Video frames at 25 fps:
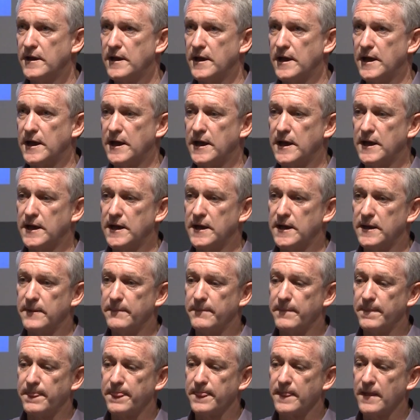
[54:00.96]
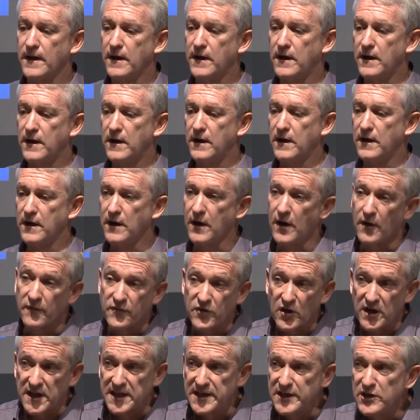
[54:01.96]

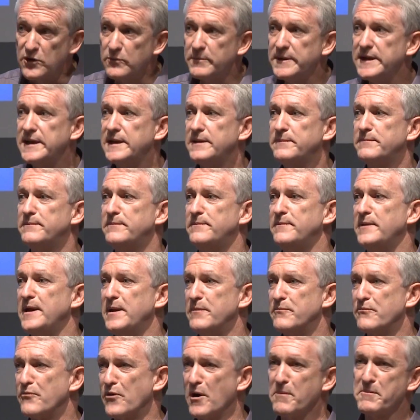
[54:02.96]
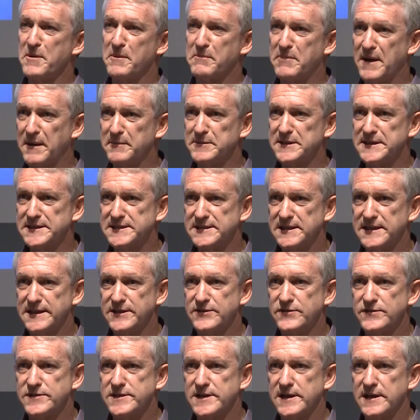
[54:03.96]
I've got a little bit in proper published
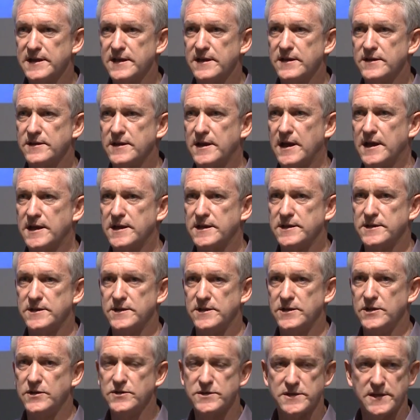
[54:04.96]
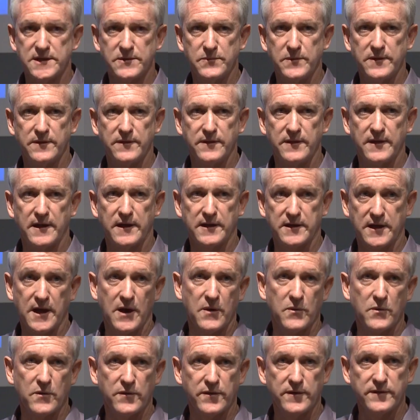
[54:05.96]
literature, usually with
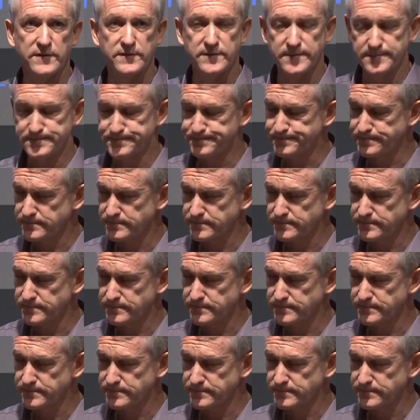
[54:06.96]
co-authors,